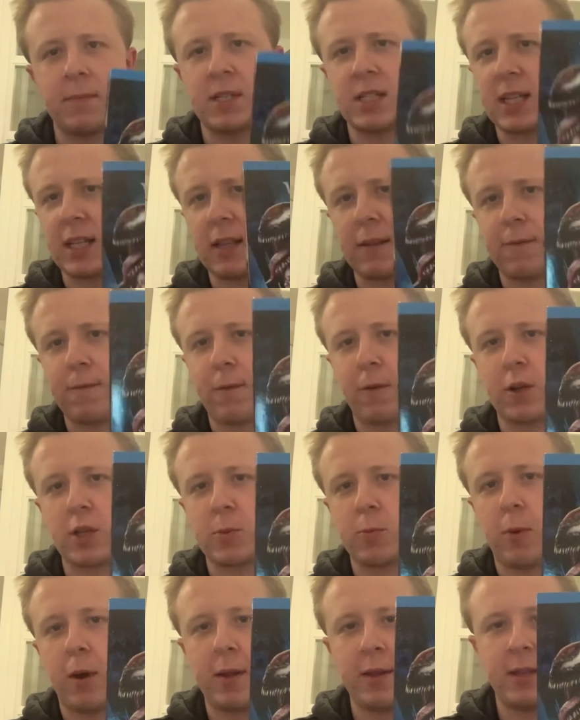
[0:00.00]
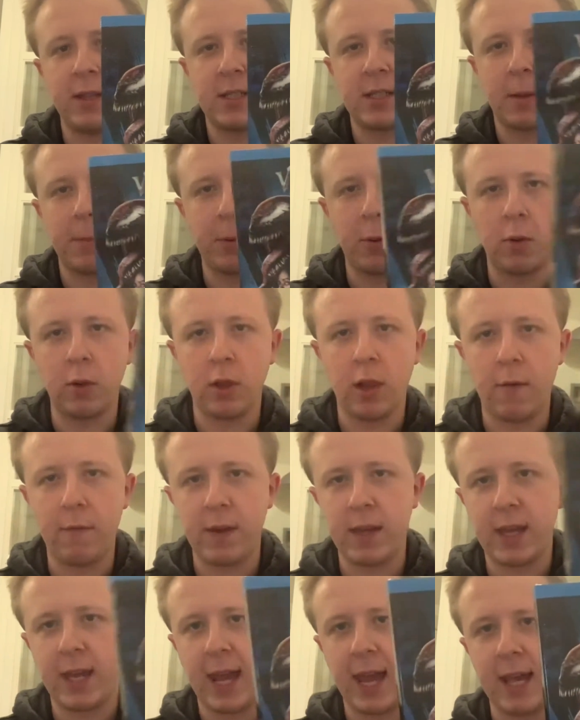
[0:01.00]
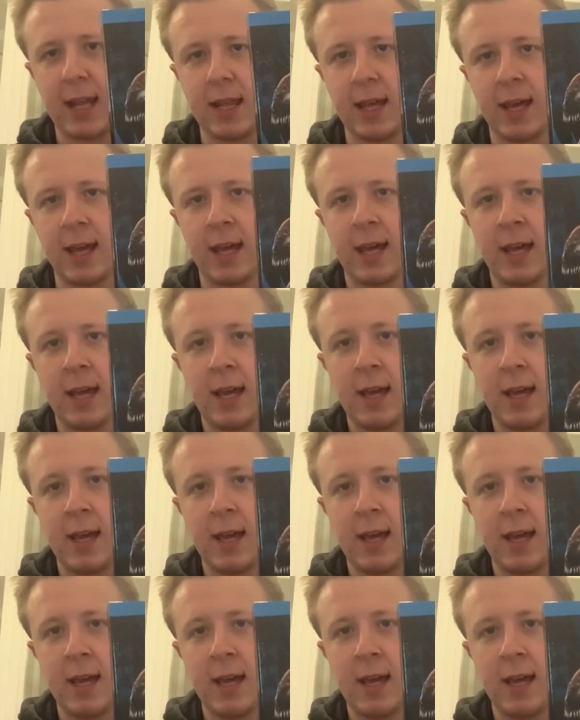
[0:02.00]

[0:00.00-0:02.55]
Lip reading: just like the first one. Some people love it, hate it.